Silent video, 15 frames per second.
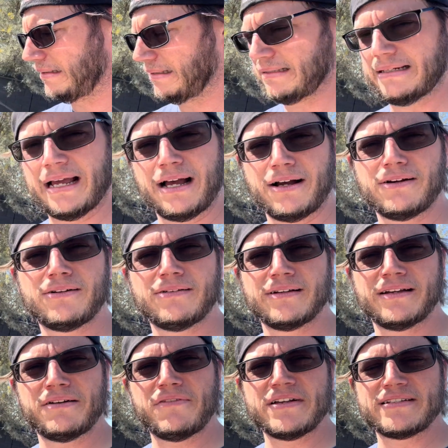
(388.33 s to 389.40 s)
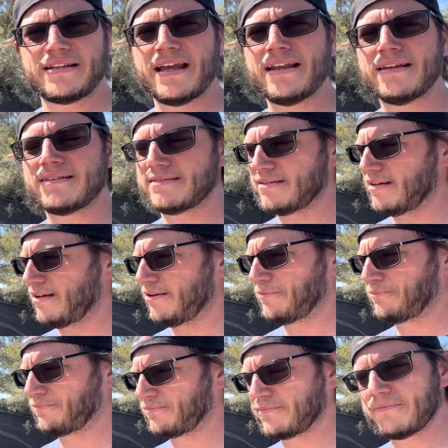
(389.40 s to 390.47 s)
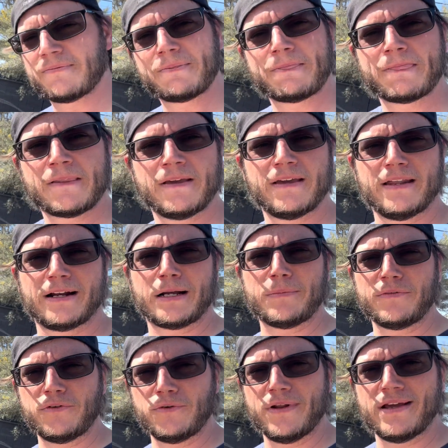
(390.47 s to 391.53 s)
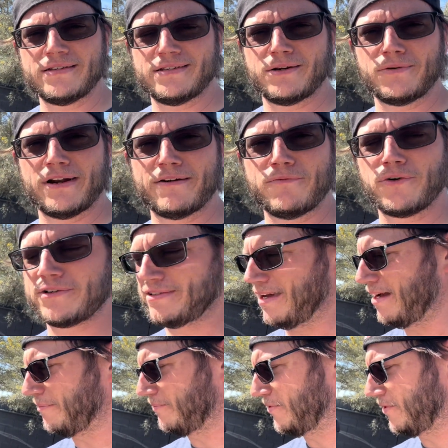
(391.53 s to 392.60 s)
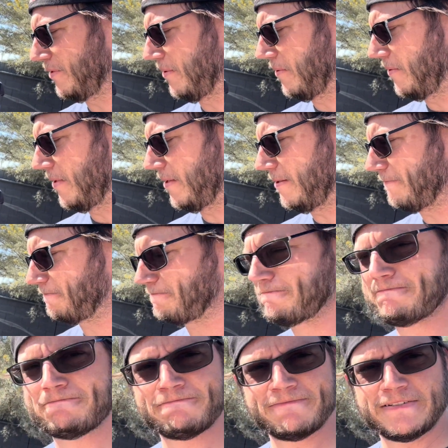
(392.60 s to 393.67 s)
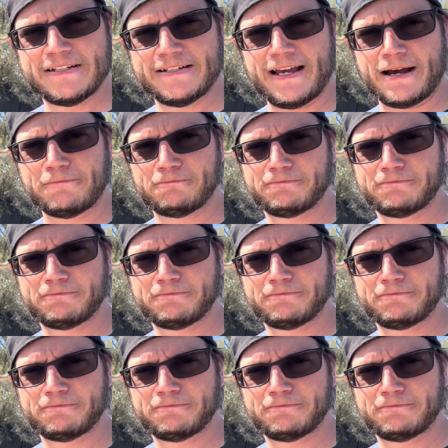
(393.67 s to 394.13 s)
yeah, I'll investigate it in a few days here when I have more time, so yeah.